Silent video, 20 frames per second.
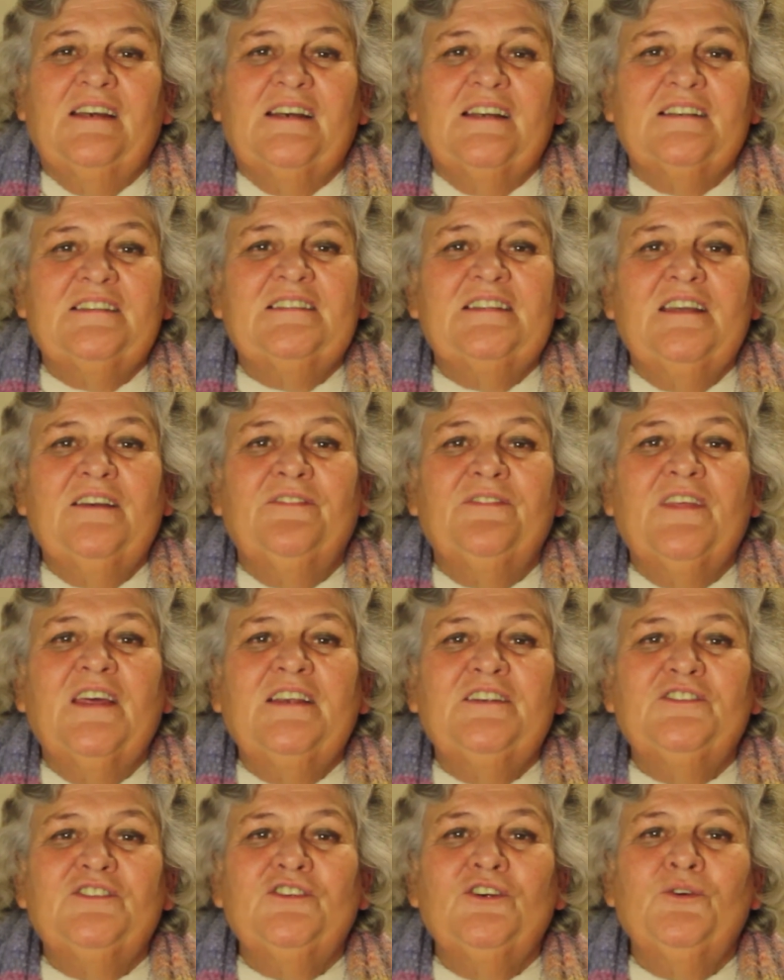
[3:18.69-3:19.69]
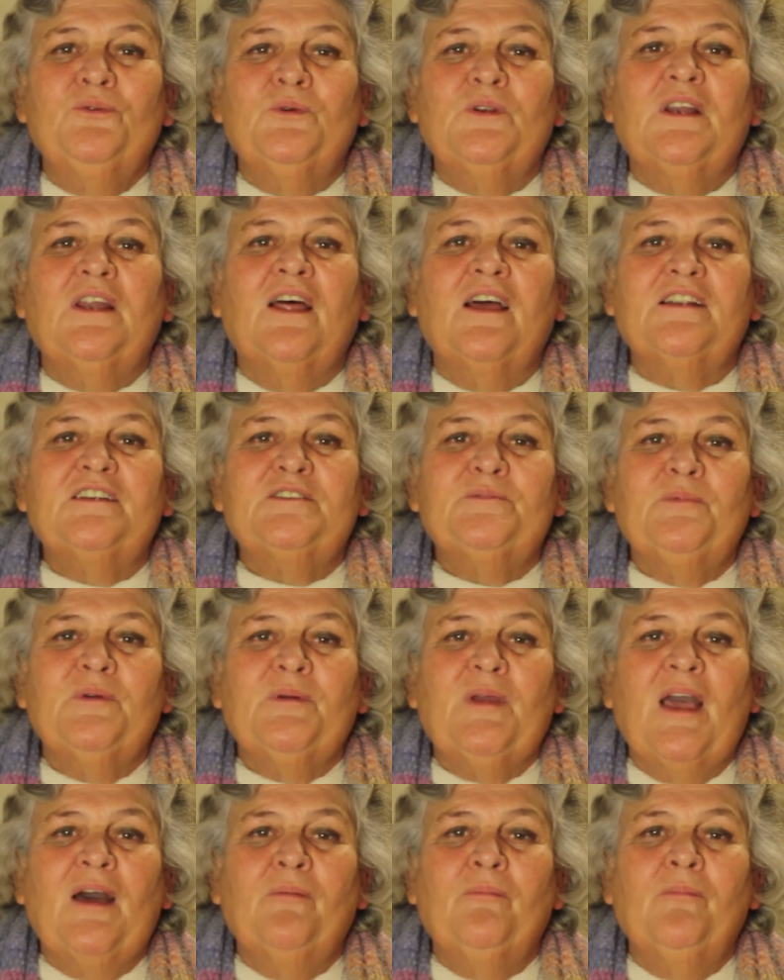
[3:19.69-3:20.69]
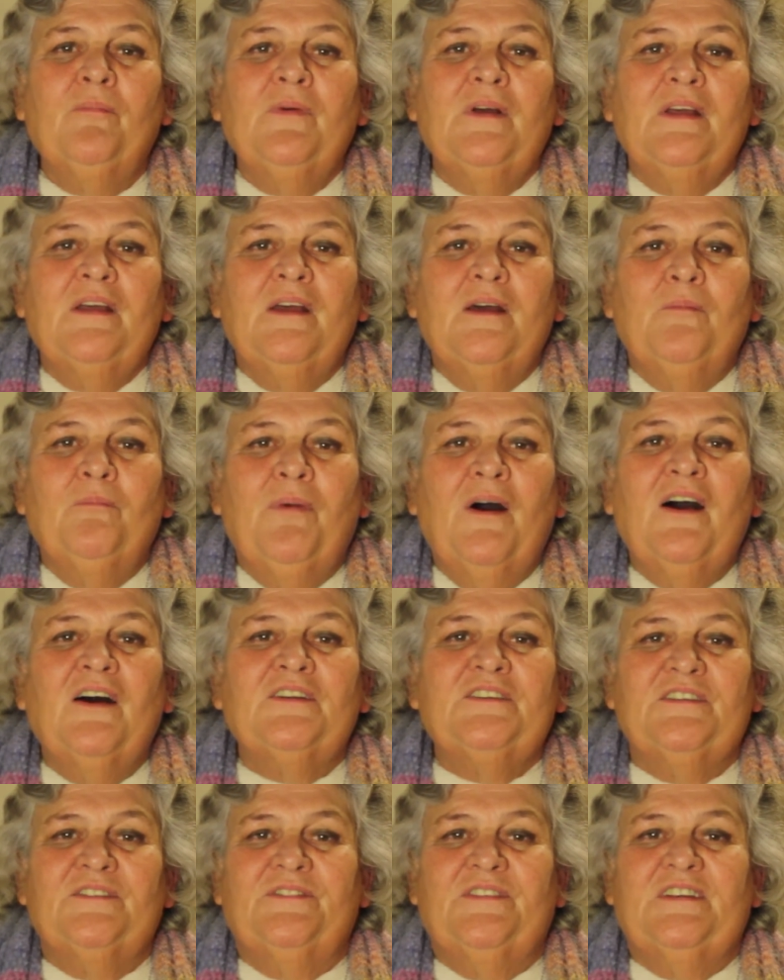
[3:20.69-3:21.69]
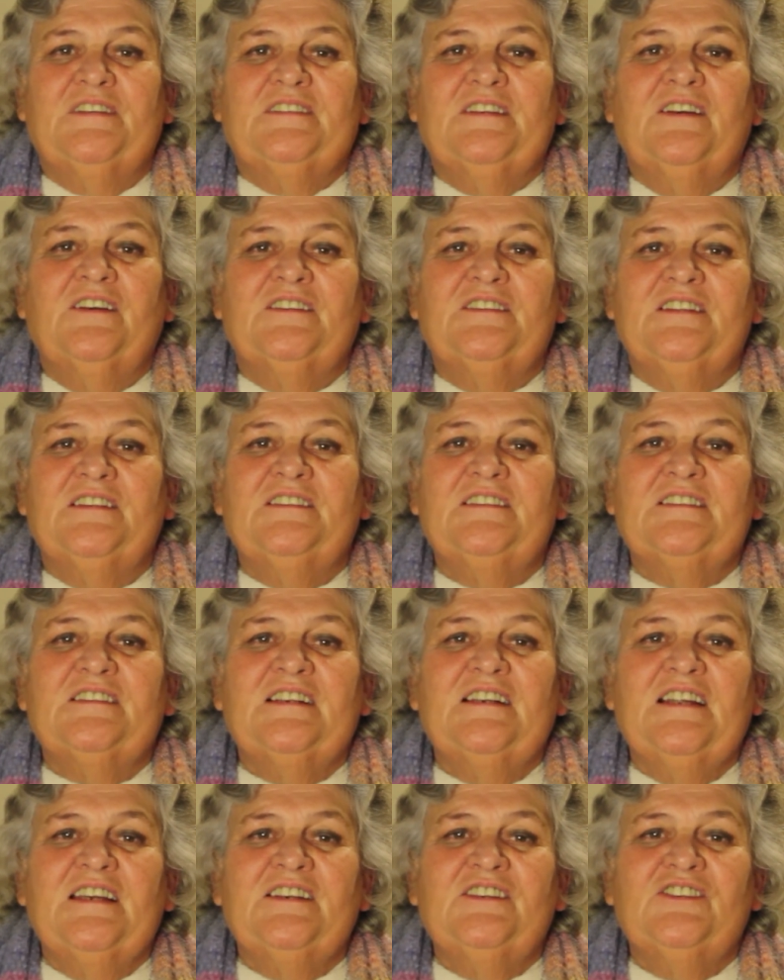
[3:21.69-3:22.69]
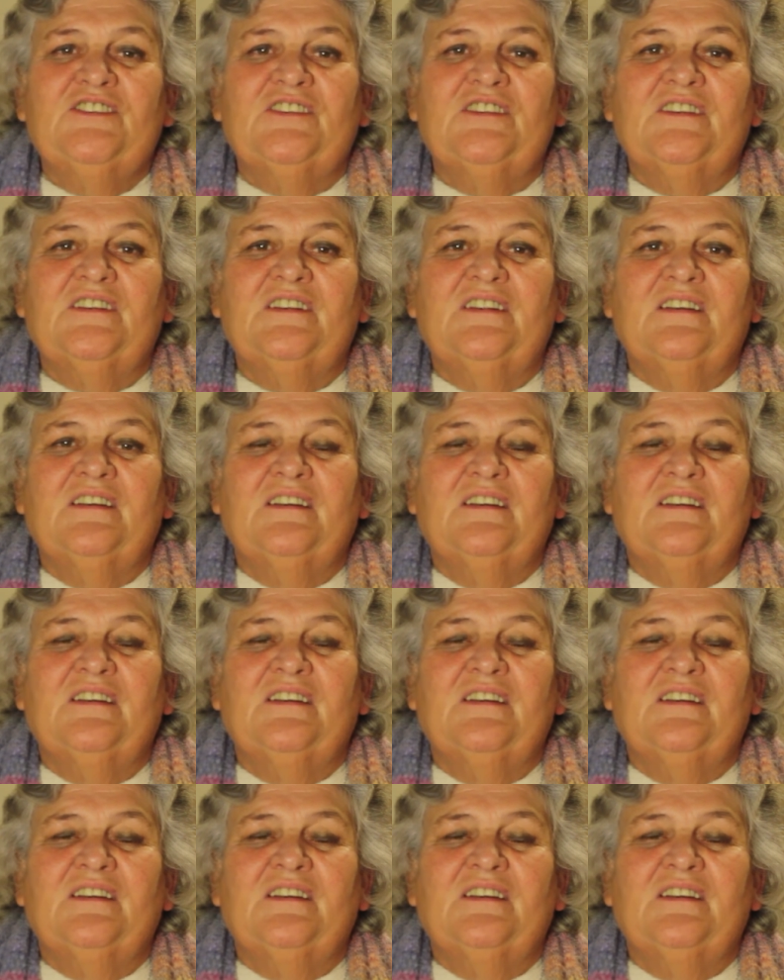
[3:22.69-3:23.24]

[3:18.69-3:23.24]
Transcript: and see if they too would like to become part of this art installation.